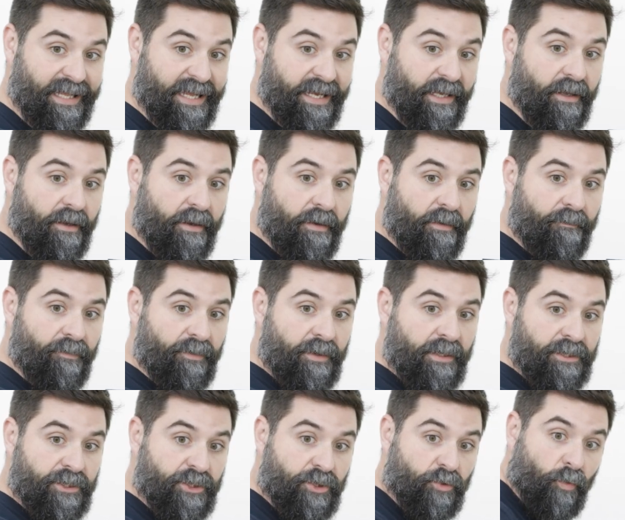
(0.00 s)
of like
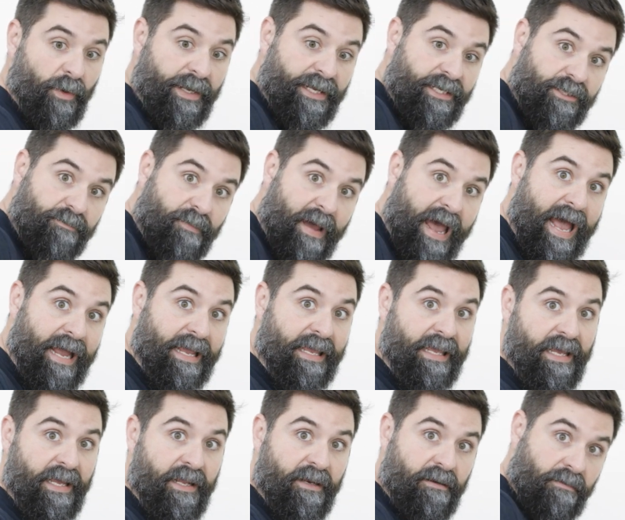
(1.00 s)
swings
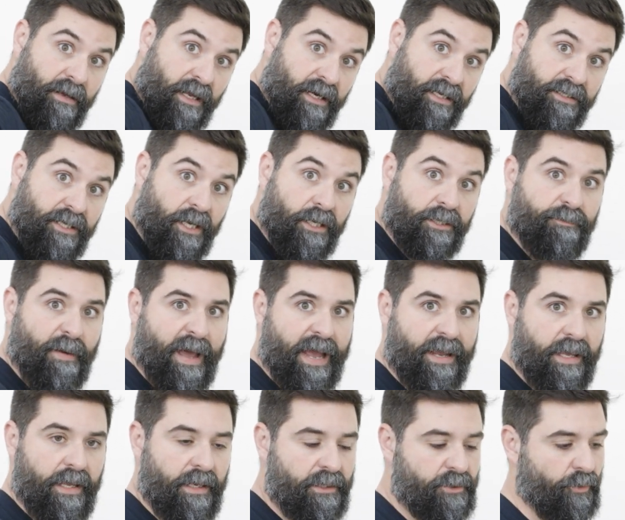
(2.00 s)
back in, kind of tucks
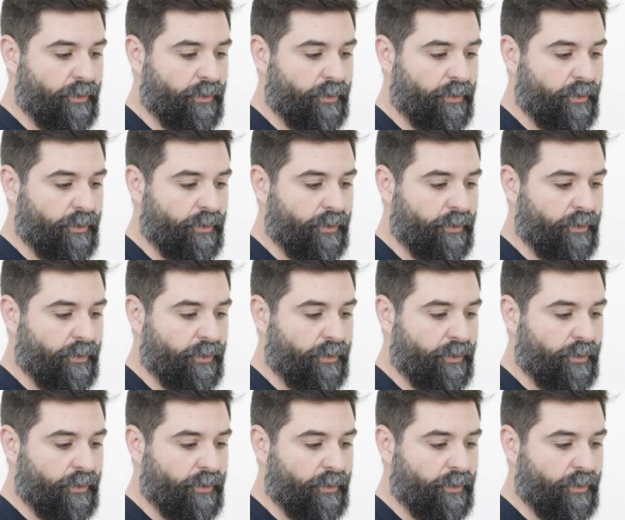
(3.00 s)
back in.